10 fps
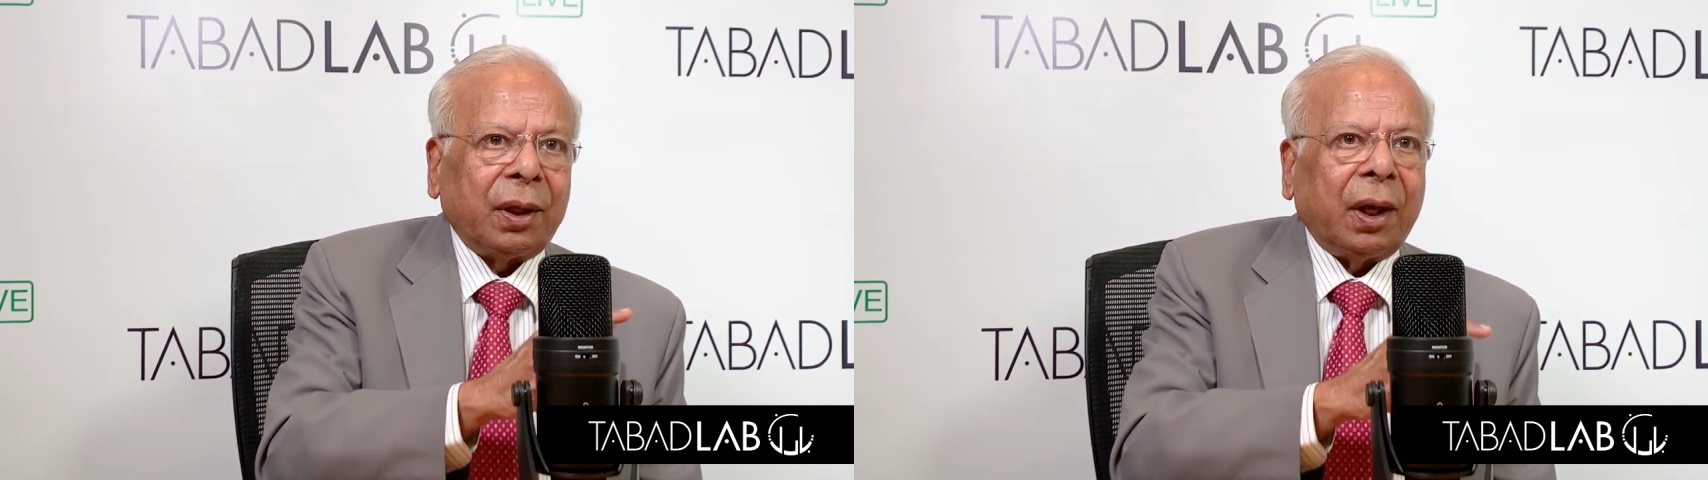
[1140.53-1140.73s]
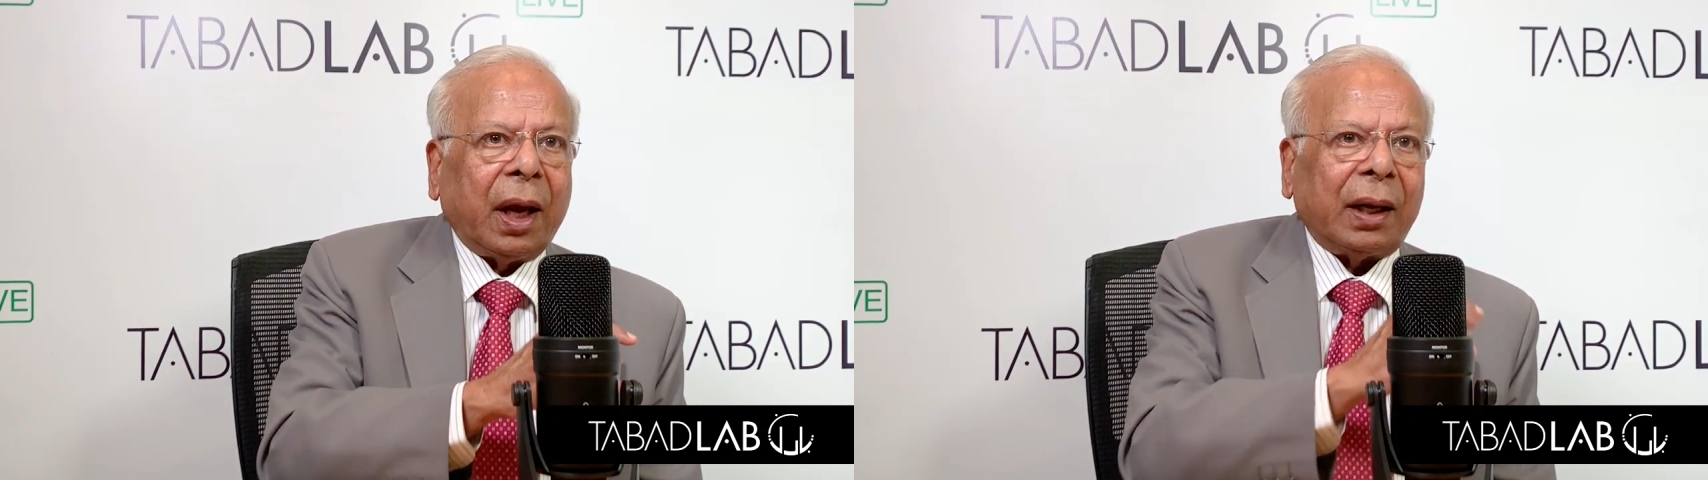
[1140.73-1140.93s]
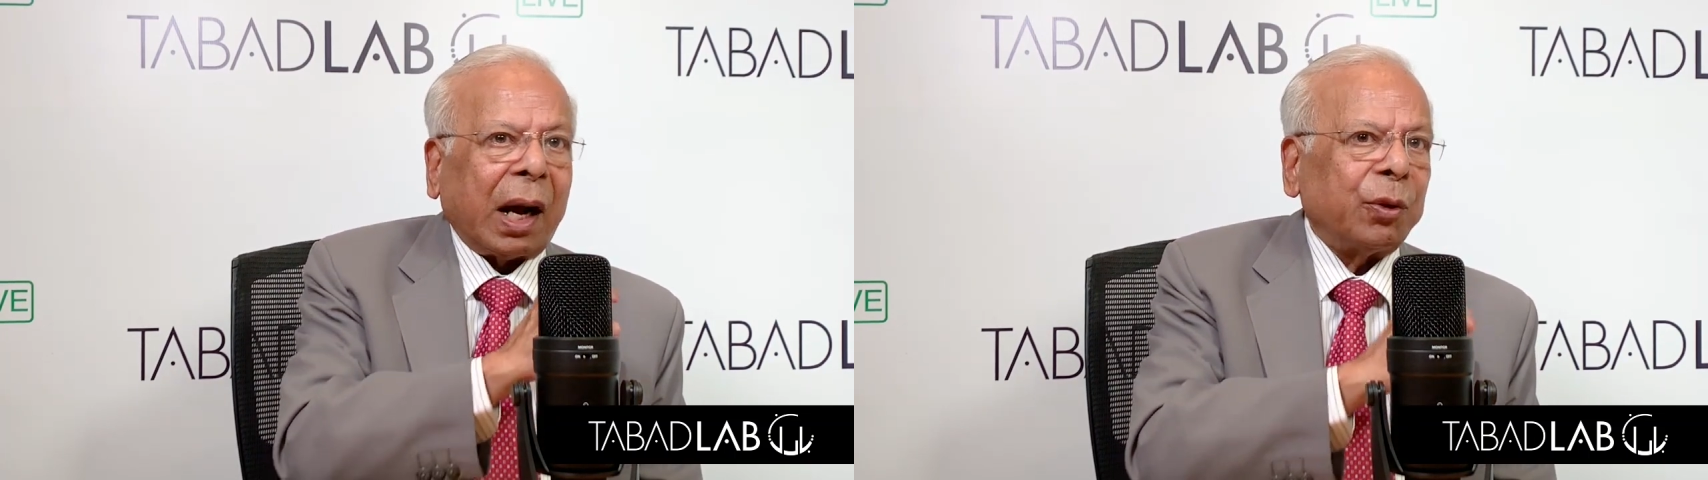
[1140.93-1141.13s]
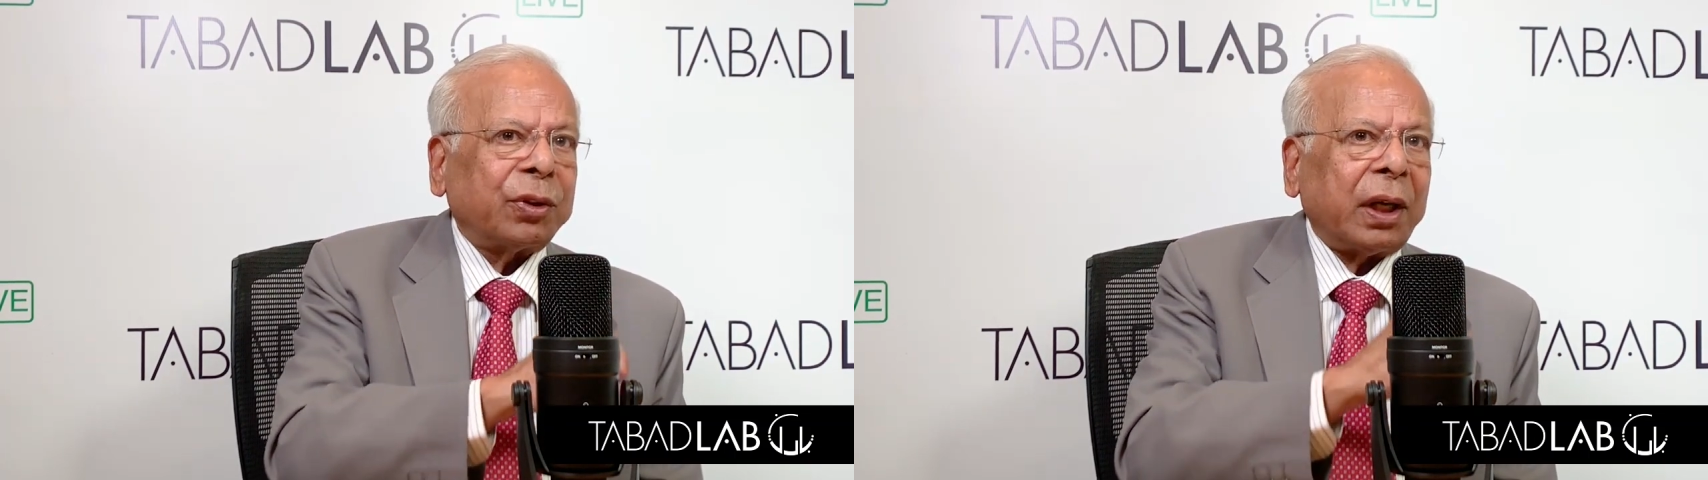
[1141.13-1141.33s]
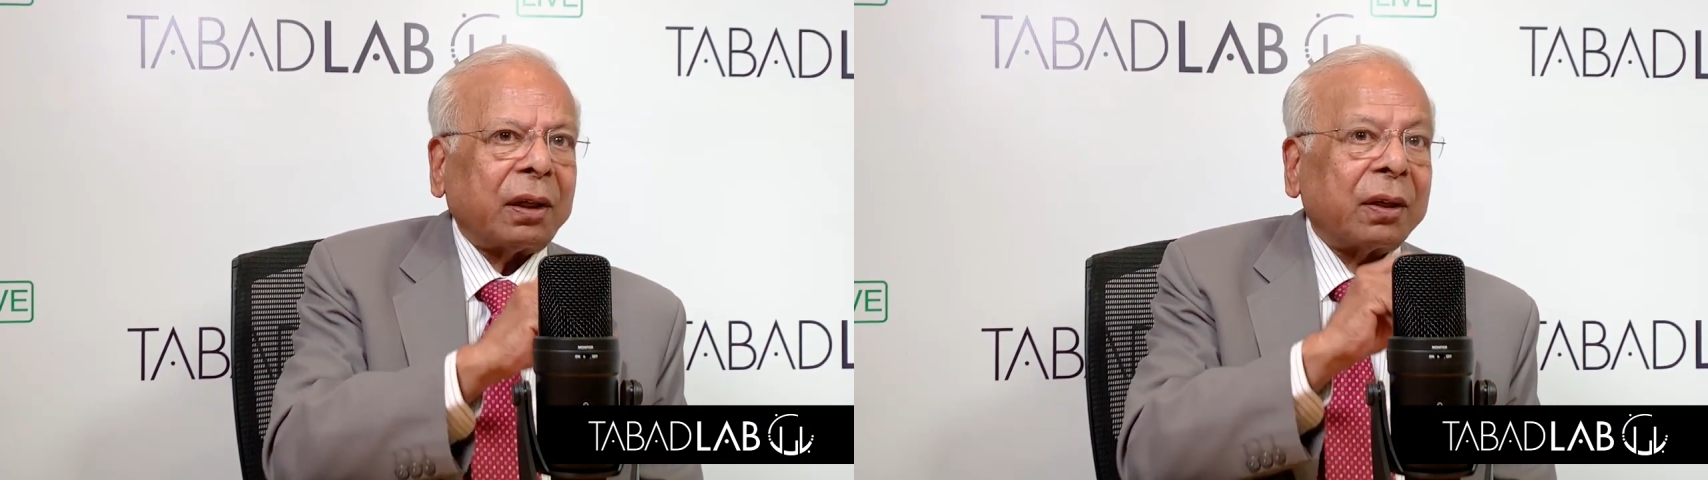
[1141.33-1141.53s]
and
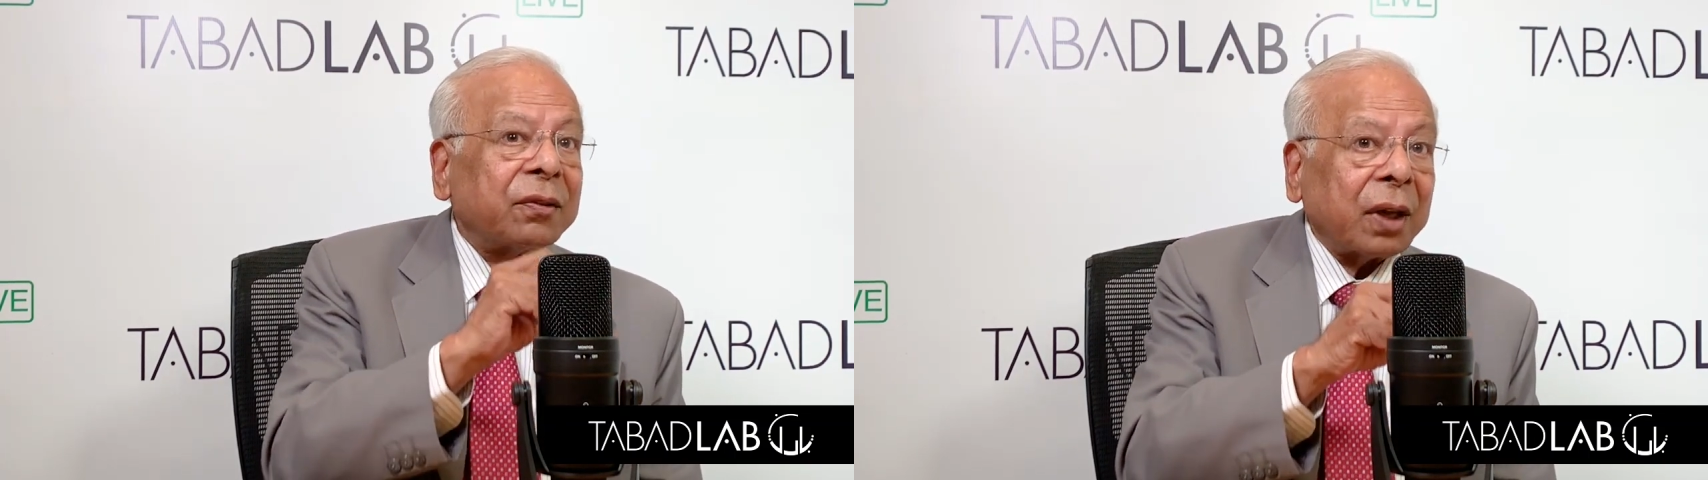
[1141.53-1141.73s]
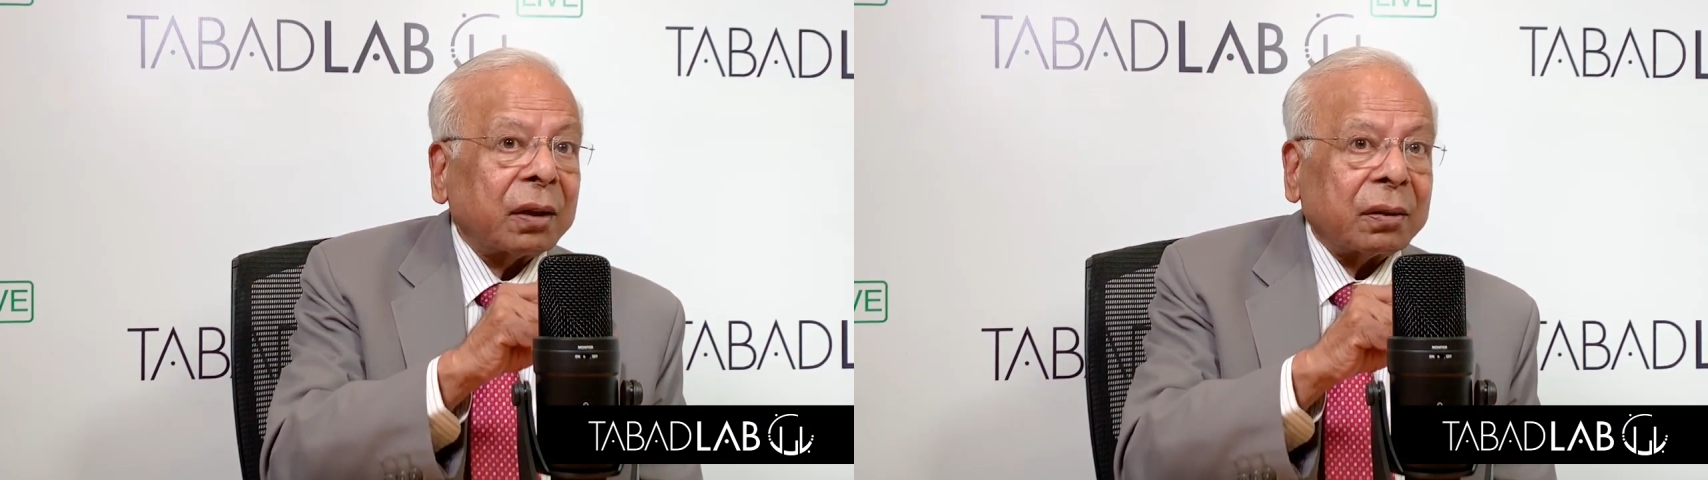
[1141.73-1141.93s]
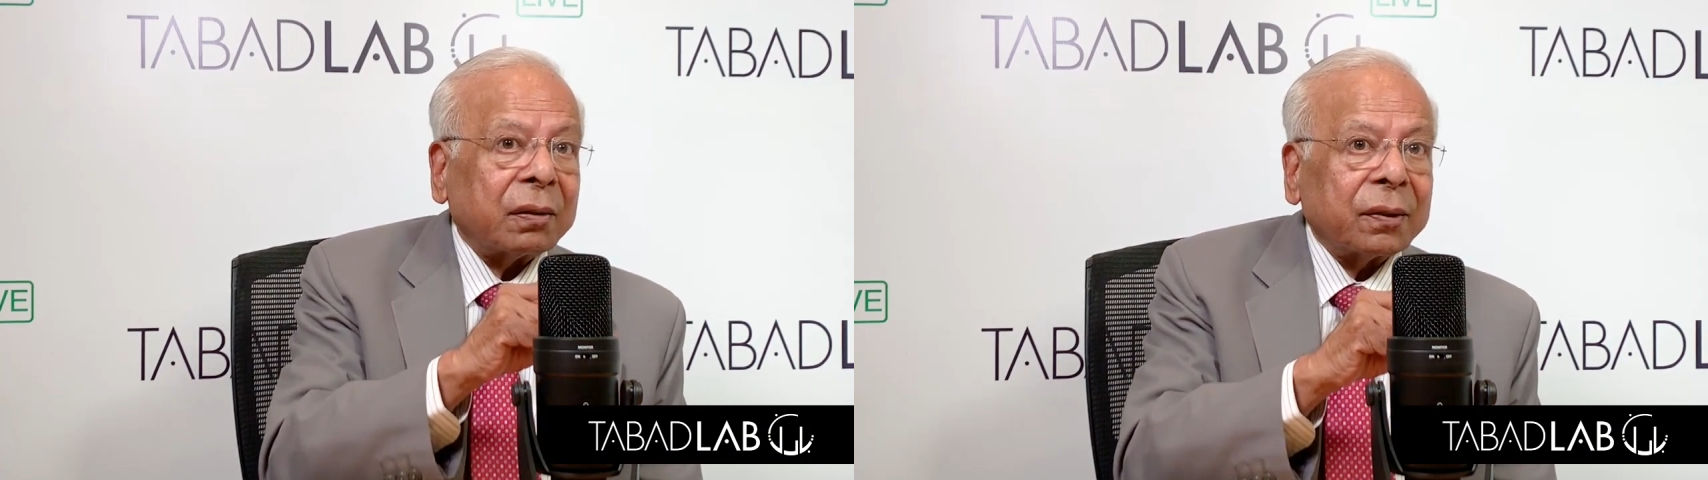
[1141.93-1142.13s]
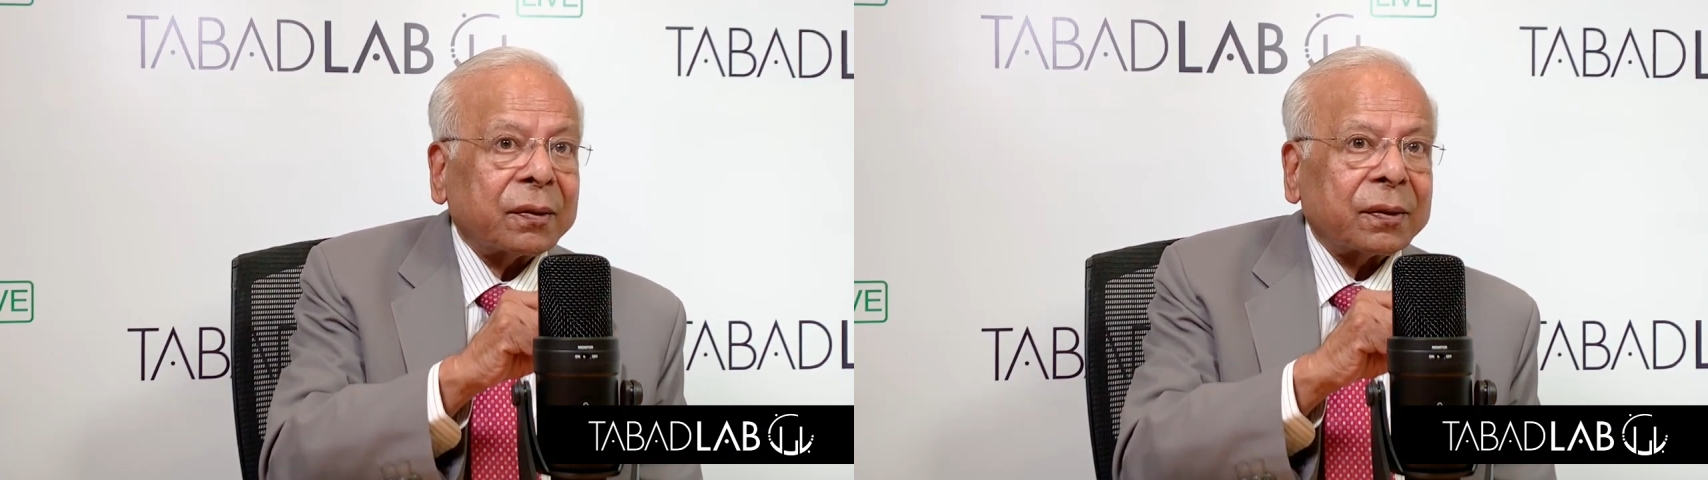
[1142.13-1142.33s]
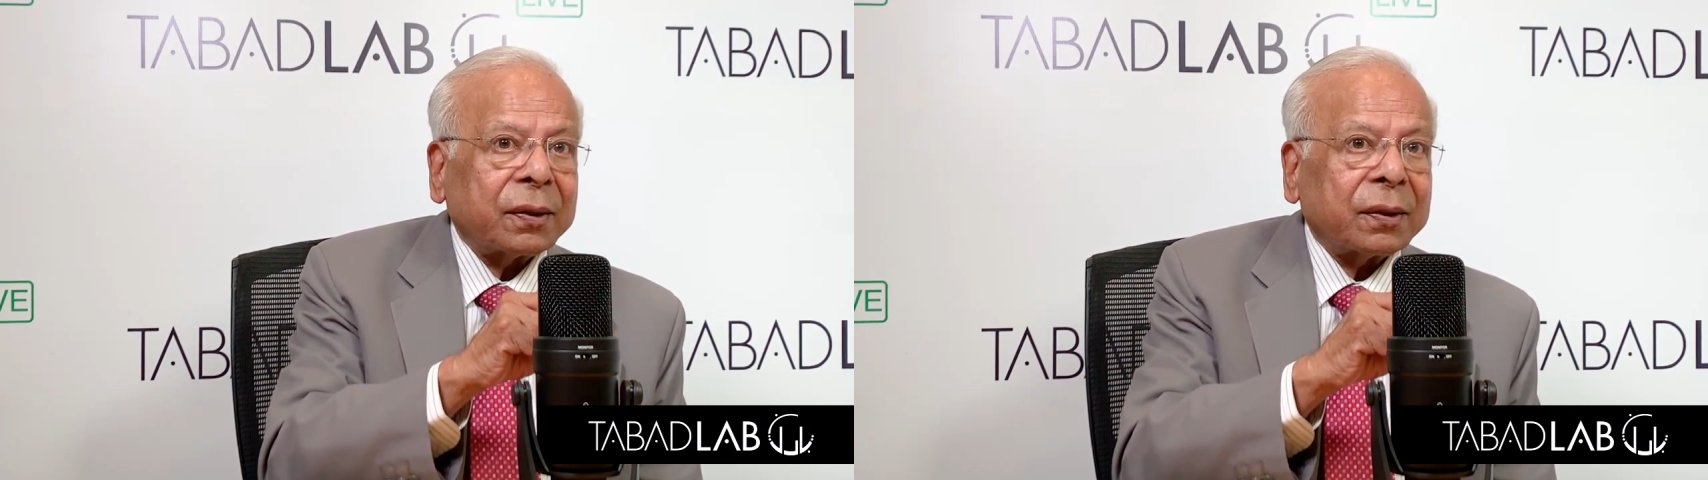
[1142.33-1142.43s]
outside consultants